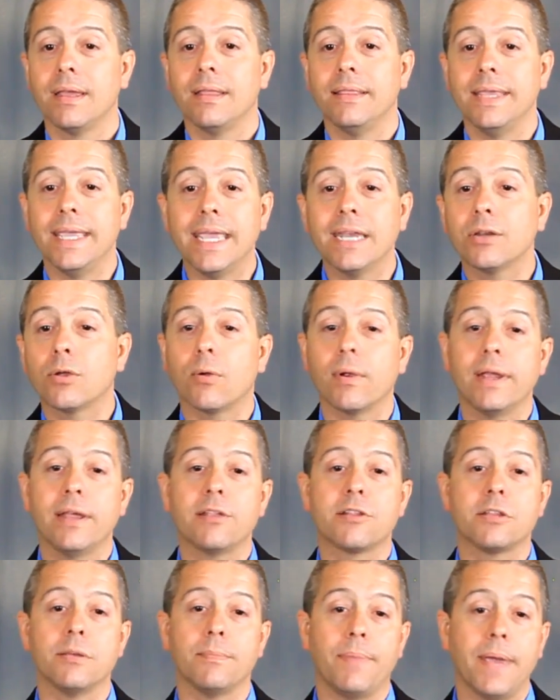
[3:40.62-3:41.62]
The
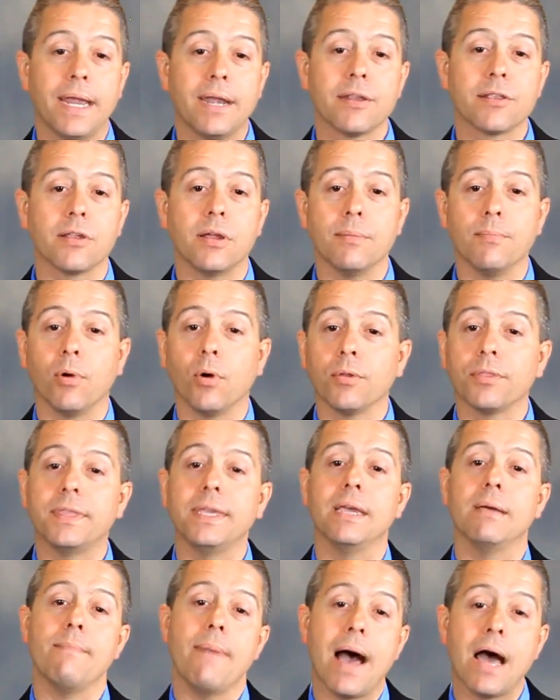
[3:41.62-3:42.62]
increase depends on both
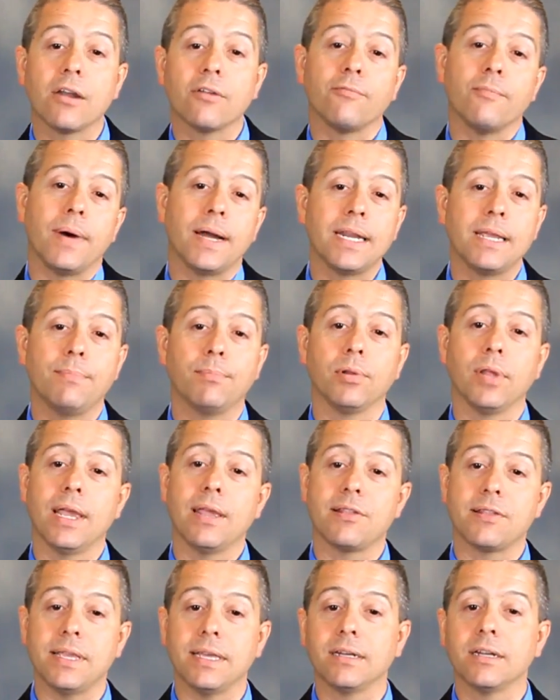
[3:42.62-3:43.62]
the amount of money
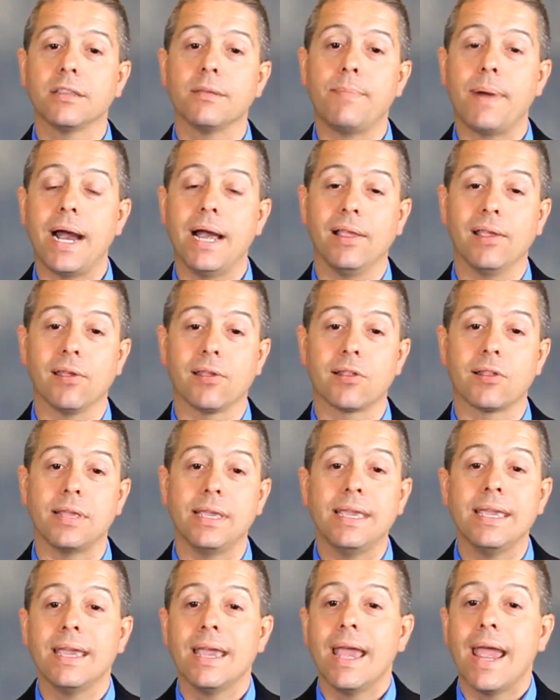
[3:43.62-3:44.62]
placed into the
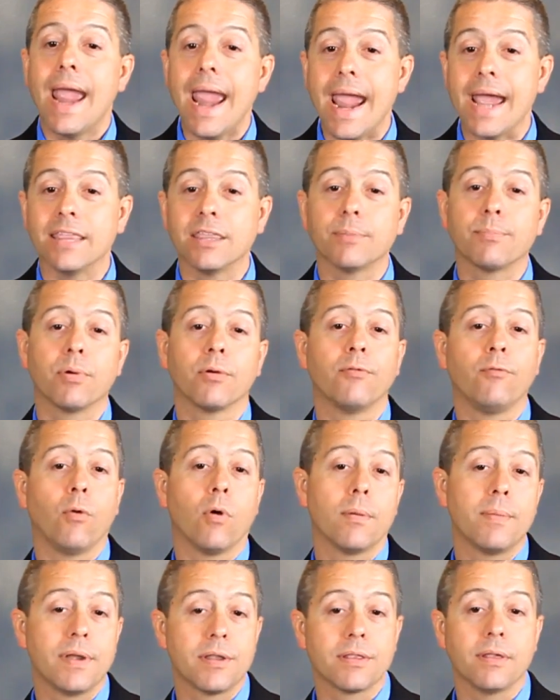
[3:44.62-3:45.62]
policy and the
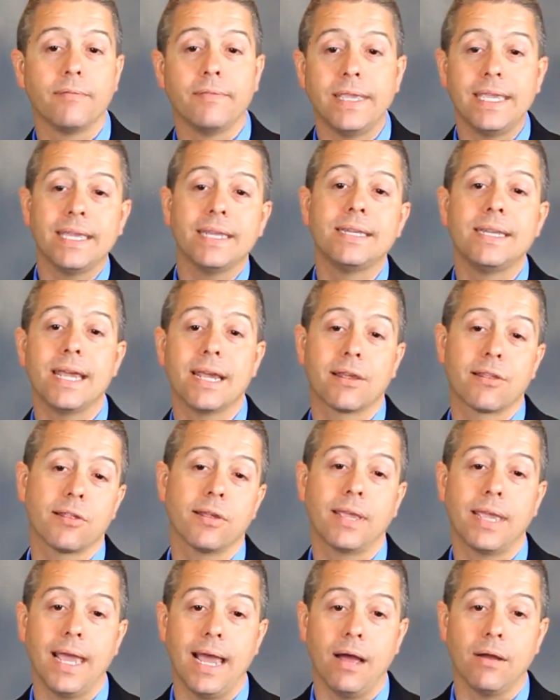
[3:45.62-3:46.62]
performance of the index
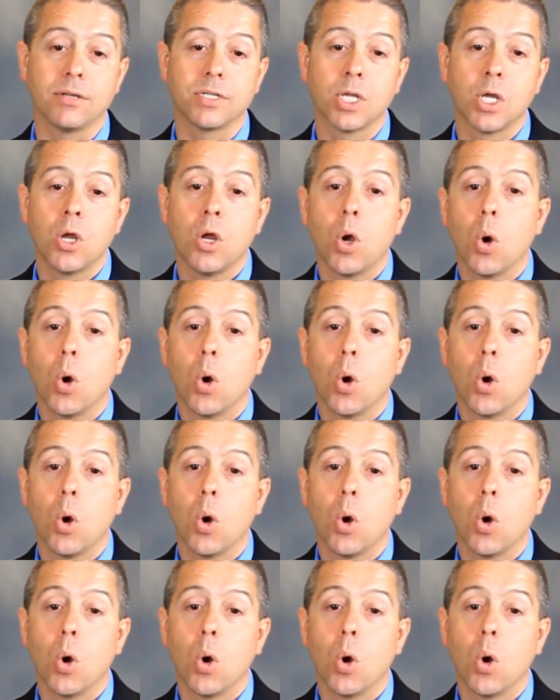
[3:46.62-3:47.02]
account